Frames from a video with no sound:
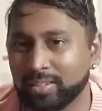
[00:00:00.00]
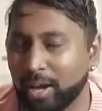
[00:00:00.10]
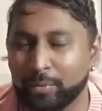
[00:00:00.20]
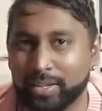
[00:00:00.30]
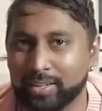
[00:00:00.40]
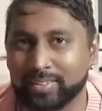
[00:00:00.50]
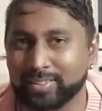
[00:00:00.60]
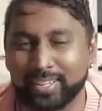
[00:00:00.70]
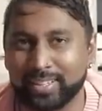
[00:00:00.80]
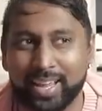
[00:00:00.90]
I mean,
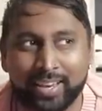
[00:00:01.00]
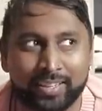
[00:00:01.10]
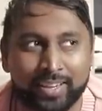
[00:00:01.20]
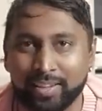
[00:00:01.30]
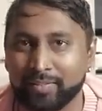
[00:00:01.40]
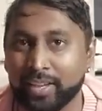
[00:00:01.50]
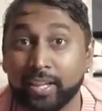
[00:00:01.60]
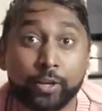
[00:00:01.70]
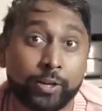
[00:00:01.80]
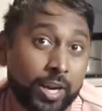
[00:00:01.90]
Nathaniel, I get
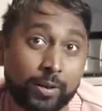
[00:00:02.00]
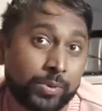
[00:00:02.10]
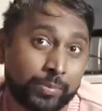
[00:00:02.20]
their names